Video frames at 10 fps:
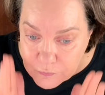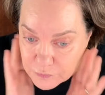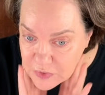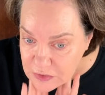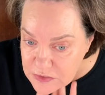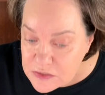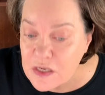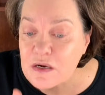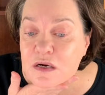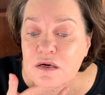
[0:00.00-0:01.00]
And it's
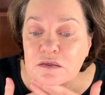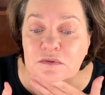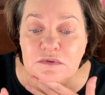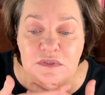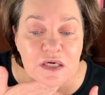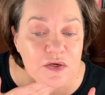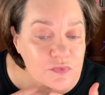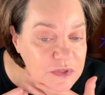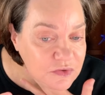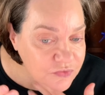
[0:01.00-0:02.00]
hard
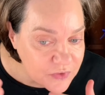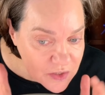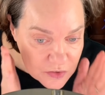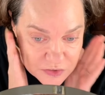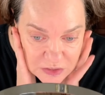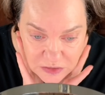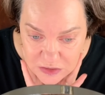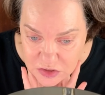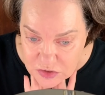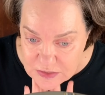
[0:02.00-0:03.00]
with the fingers, I
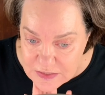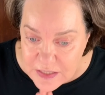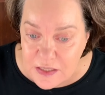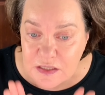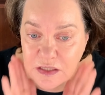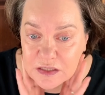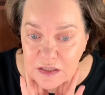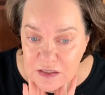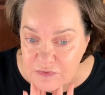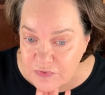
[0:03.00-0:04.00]
think, to get it
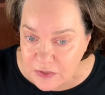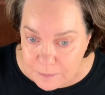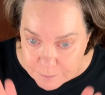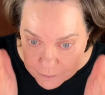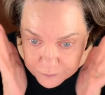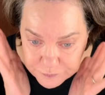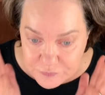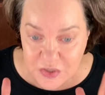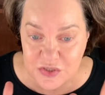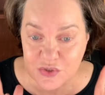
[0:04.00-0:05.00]
even.
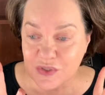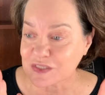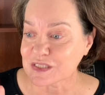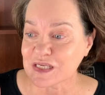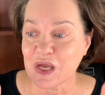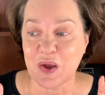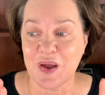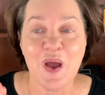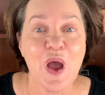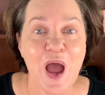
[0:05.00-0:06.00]
But you can see
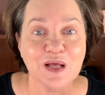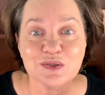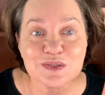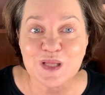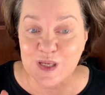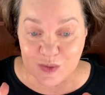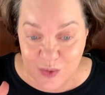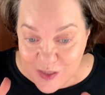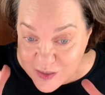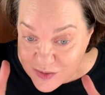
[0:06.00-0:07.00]
I look like an
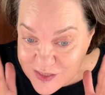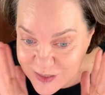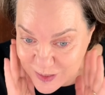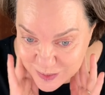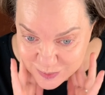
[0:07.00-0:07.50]
oil slick.